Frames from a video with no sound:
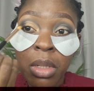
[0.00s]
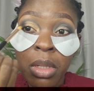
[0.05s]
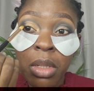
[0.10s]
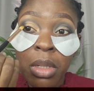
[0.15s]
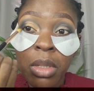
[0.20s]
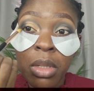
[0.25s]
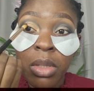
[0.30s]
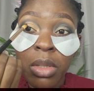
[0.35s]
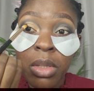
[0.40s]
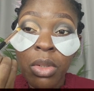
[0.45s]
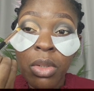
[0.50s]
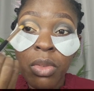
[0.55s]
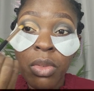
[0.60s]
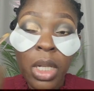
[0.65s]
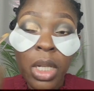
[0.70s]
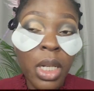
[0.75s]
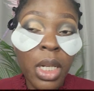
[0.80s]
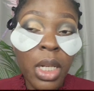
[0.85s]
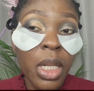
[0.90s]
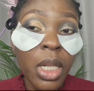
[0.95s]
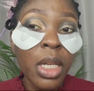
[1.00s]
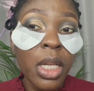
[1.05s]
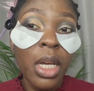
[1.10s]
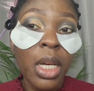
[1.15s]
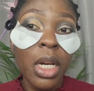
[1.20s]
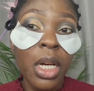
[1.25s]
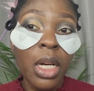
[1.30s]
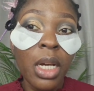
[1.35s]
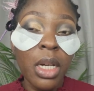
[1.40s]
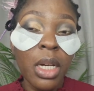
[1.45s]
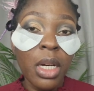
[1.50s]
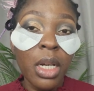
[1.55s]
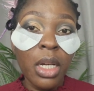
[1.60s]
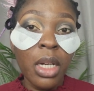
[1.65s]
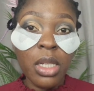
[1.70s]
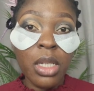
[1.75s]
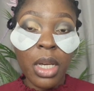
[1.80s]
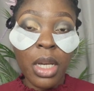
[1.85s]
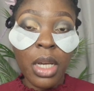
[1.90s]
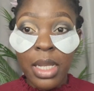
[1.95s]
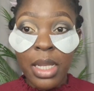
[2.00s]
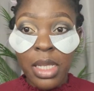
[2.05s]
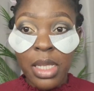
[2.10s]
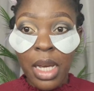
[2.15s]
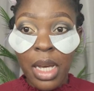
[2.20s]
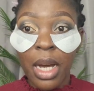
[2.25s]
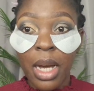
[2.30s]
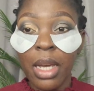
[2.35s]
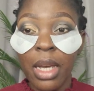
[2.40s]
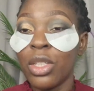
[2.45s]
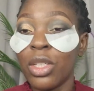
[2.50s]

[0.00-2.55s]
So really, a cat eye